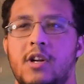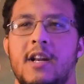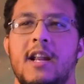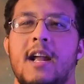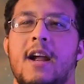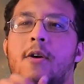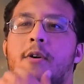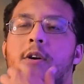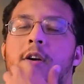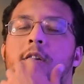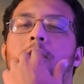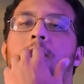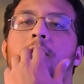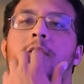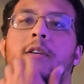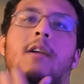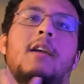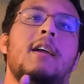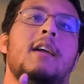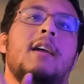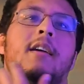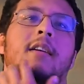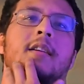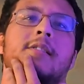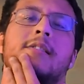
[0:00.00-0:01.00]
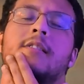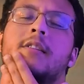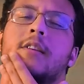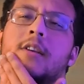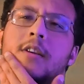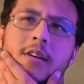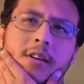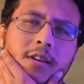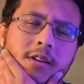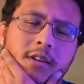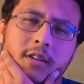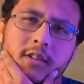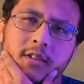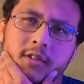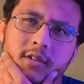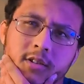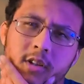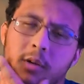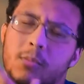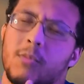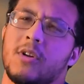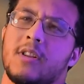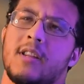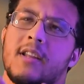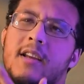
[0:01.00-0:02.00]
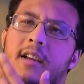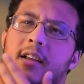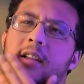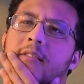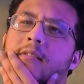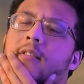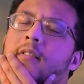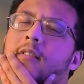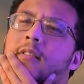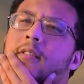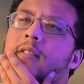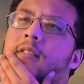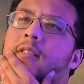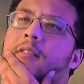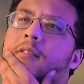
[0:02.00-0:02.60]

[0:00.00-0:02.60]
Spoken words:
generic looking and someone that